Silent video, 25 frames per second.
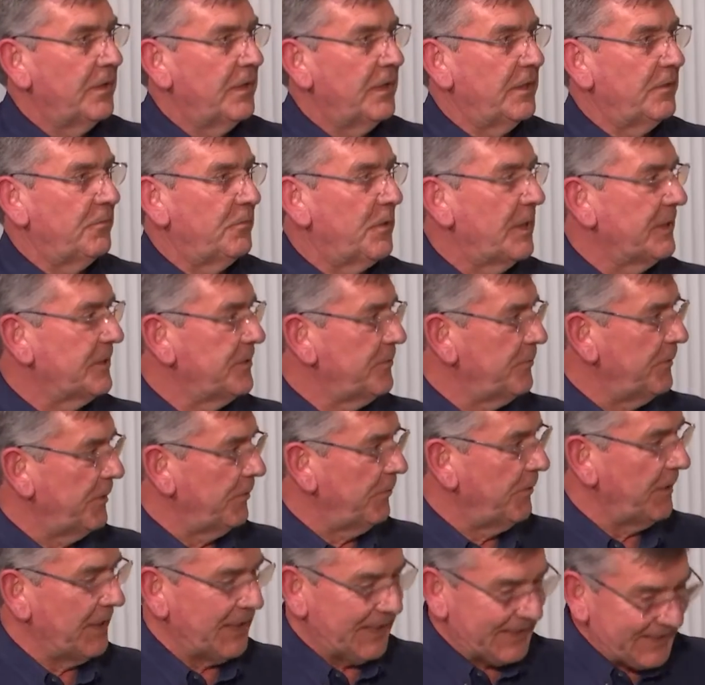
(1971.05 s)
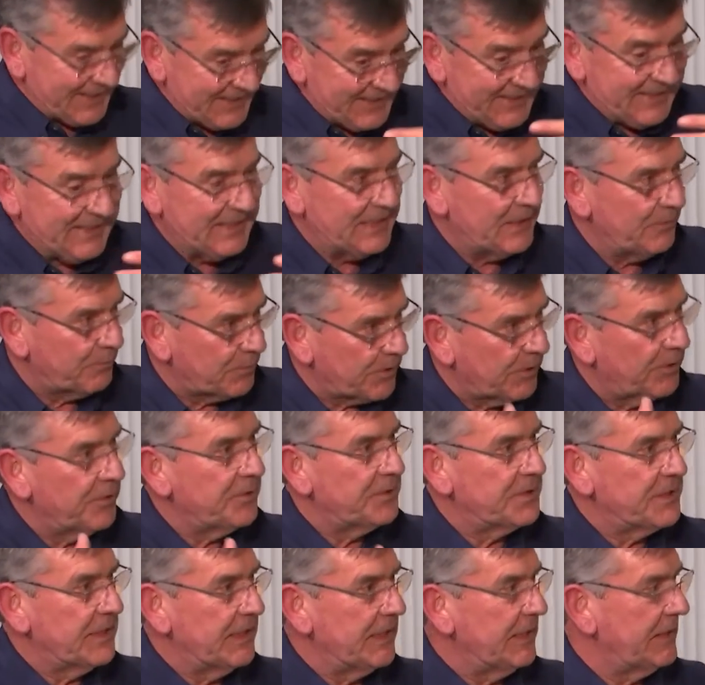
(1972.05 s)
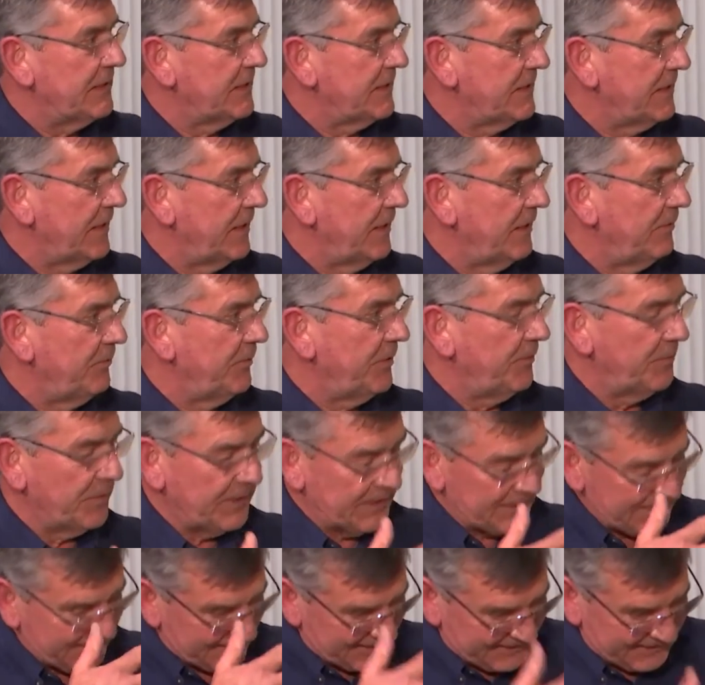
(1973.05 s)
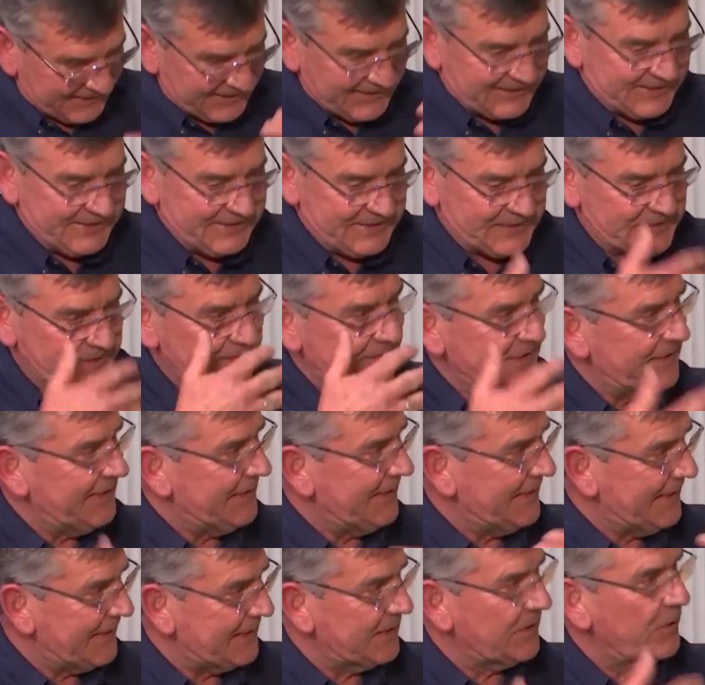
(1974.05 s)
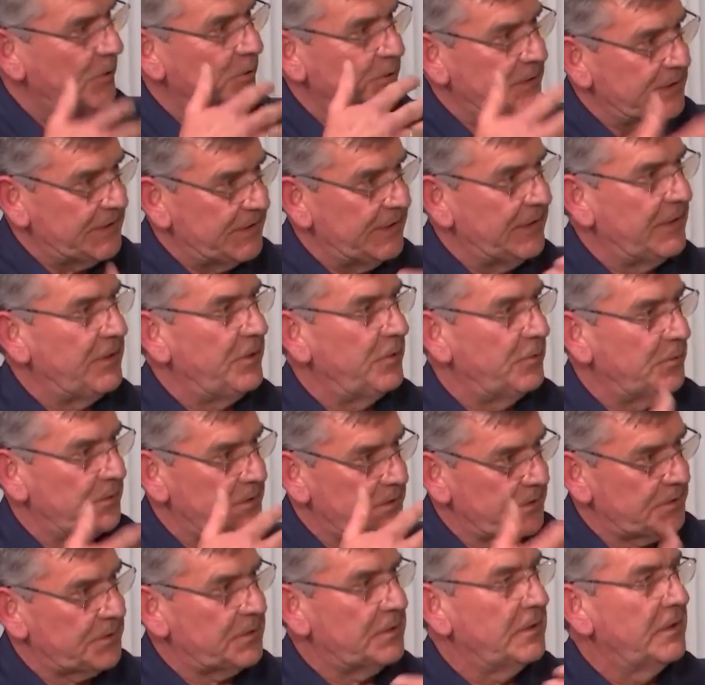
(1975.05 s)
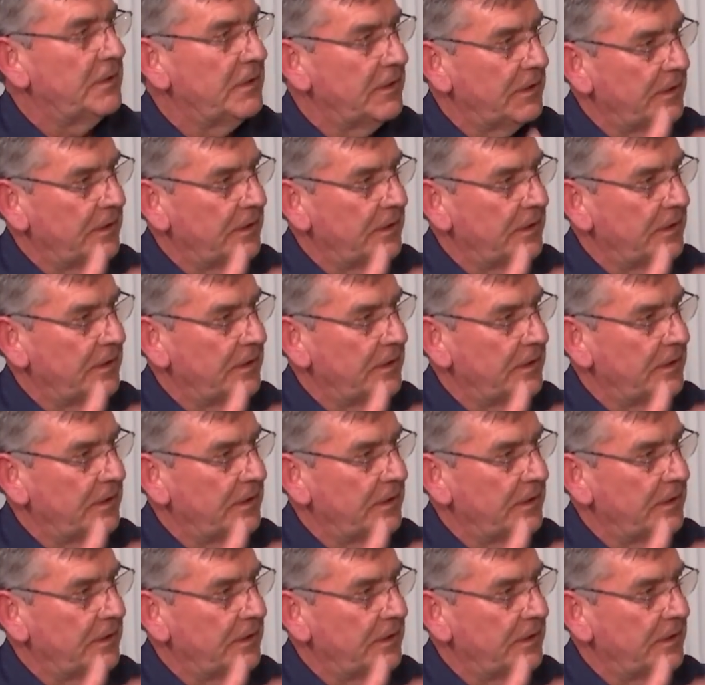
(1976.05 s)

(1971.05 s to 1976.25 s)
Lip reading: and once we were in the process and we were engaged in that continuous